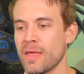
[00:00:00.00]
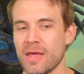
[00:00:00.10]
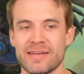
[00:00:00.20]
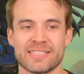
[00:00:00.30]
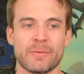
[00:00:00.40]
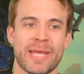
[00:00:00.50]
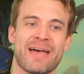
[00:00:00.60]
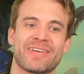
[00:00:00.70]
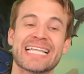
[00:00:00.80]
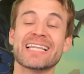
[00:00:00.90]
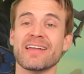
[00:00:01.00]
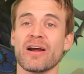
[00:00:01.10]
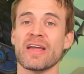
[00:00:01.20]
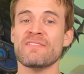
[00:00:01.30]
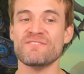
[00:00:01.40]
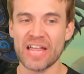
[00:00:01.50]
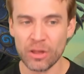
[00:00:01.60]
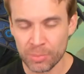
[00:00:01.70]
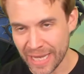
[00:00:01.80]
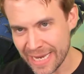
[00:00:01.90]
Next up, we have Illidari
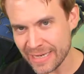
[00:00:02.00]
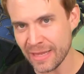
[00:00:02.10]
Fellblade.